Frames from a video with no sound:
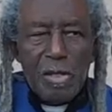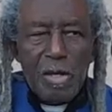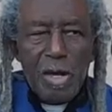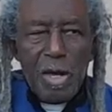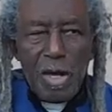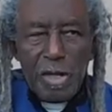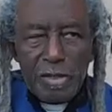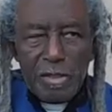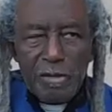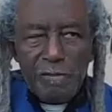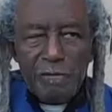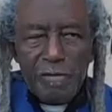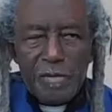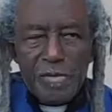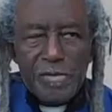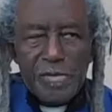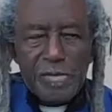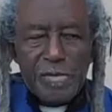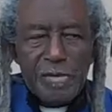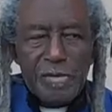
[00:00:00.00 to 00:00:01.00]

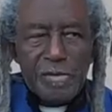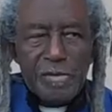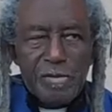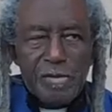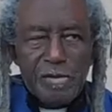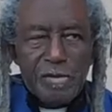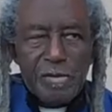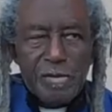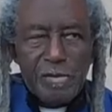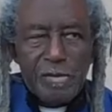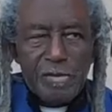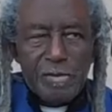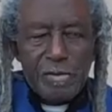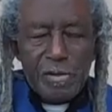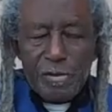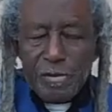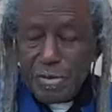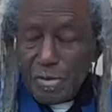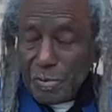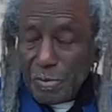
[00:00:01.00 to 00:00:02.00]
activist and
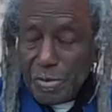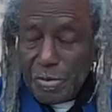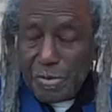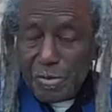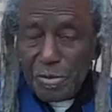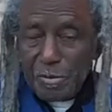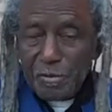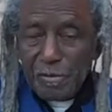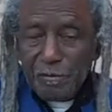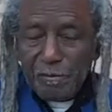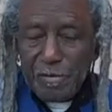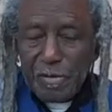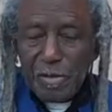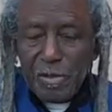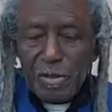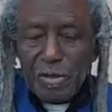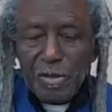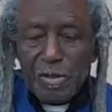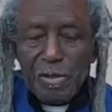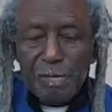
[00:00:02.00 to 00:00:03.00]
supporter of
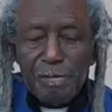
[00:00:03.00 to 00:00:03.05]
the